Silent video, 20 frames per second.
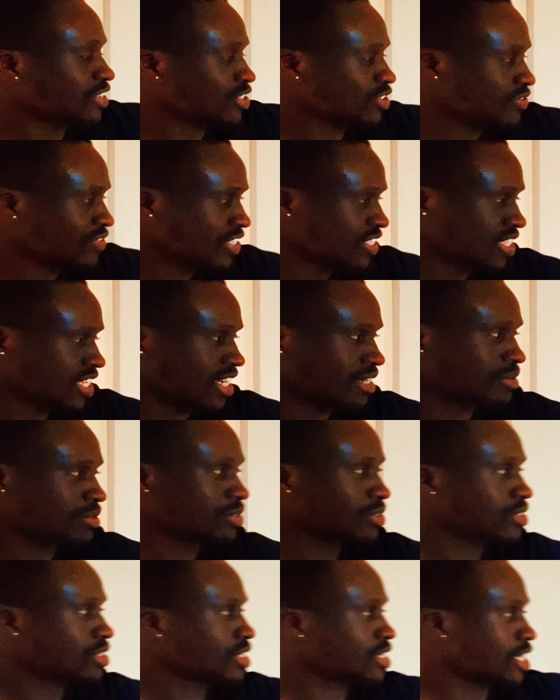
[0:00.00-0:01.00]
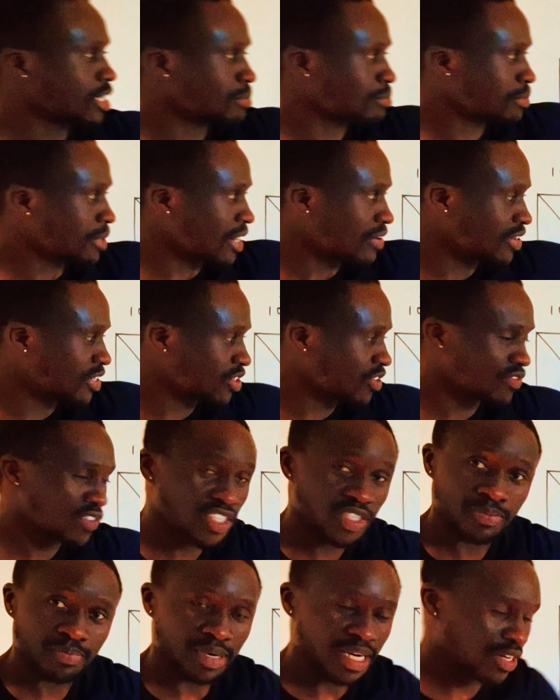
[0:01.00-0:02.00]
of this panel, the current of
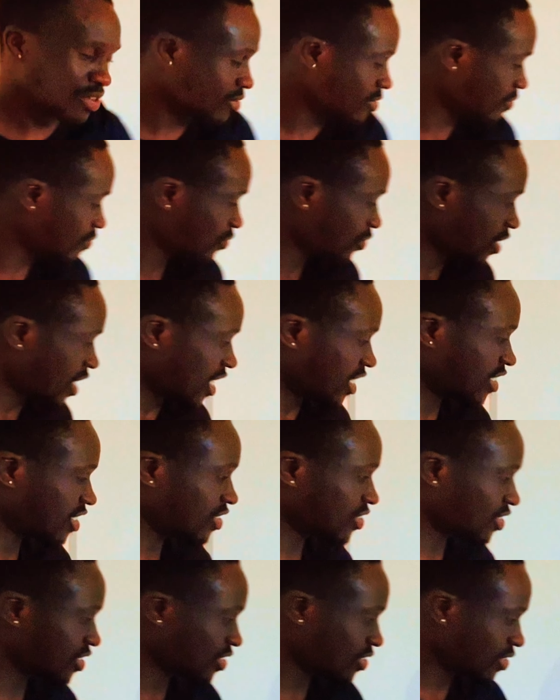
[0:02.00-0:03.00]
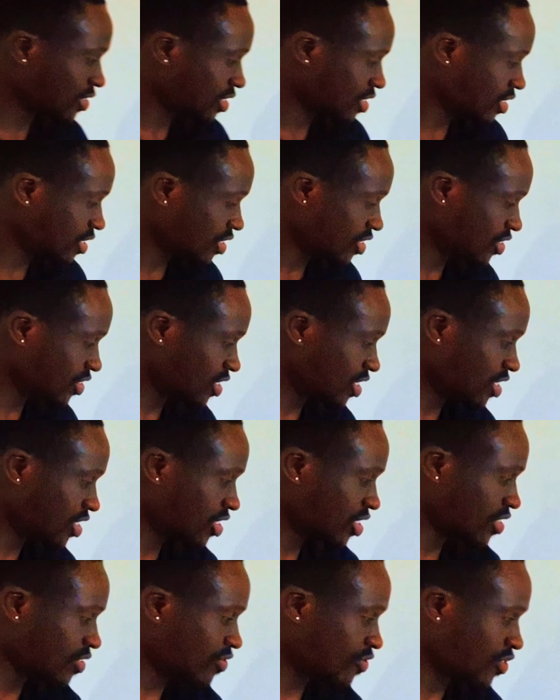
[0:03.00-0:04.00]
this panel, and this is
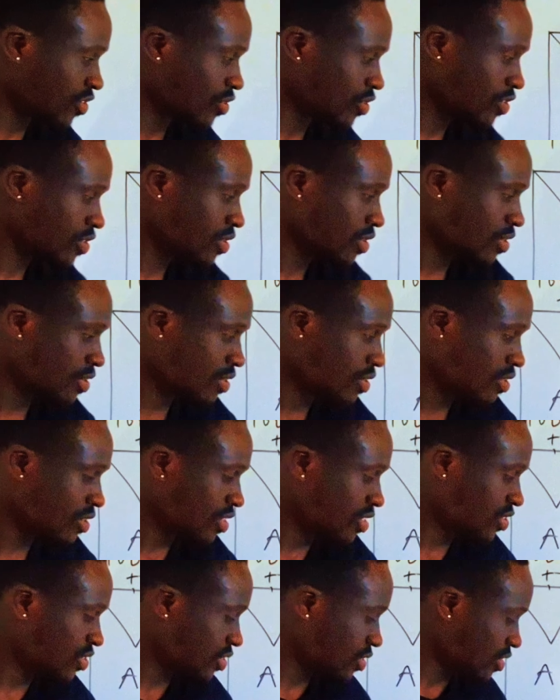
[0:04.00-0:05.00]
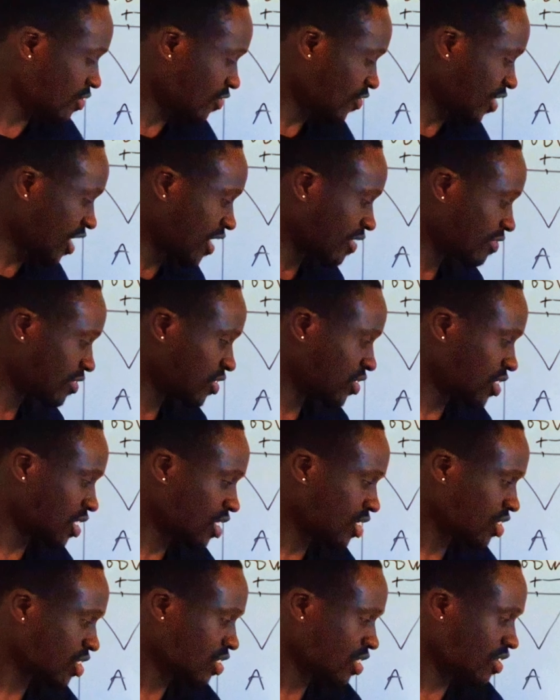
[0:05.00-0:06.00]
6, 4, 5,
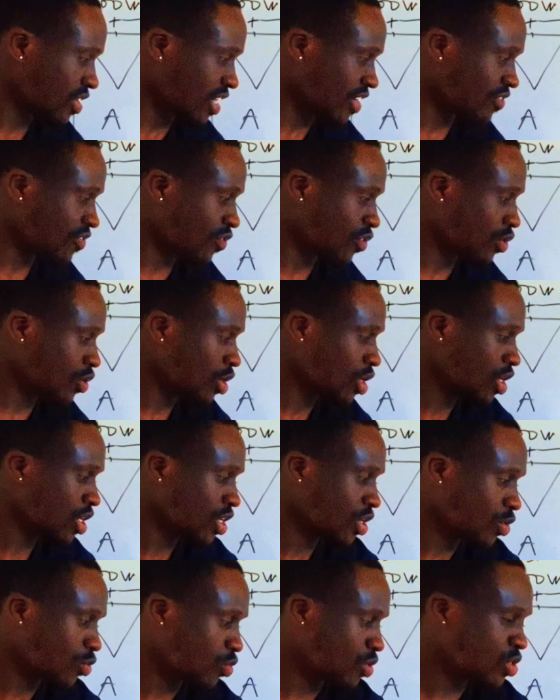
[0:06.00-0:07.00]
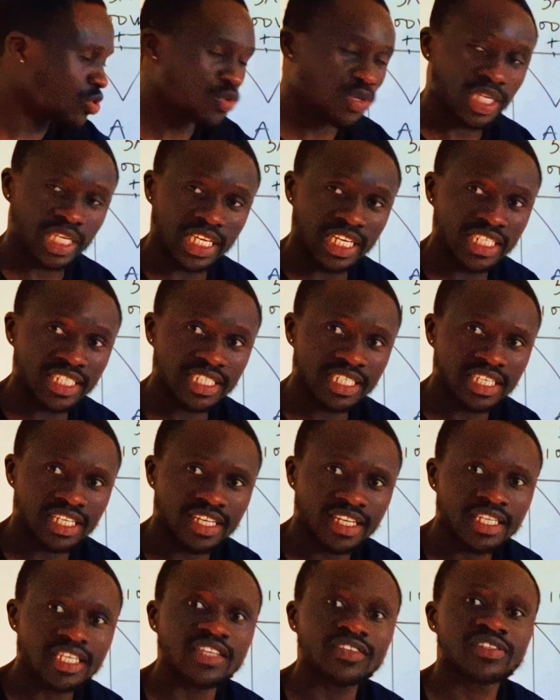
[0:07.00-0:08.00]
6, and 4, which we get
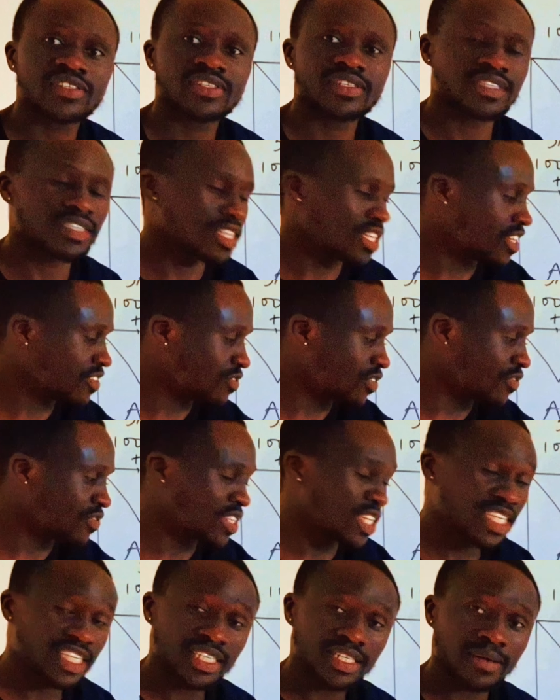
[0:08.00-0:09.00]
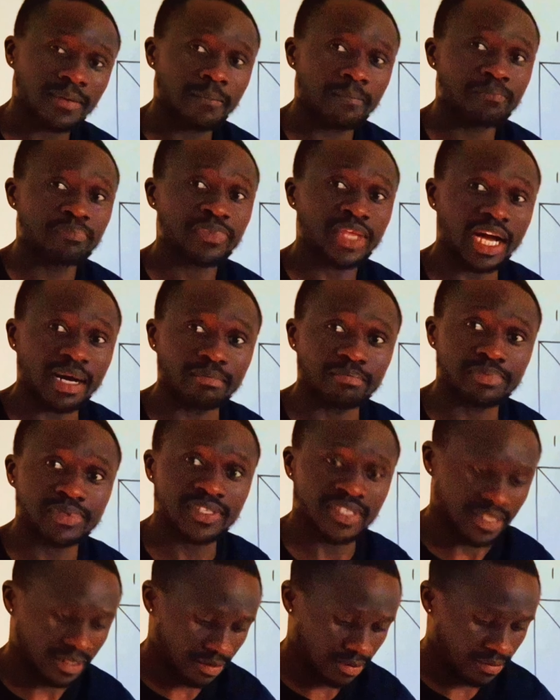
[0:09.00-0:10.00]
the 15
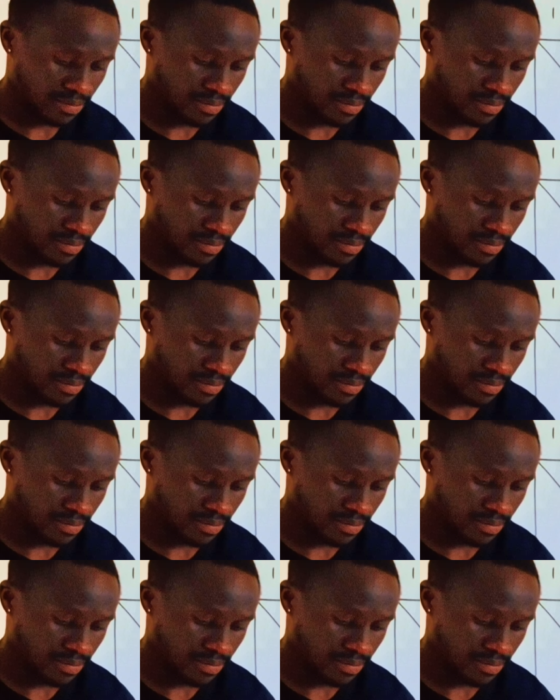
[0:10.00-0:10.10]
amps.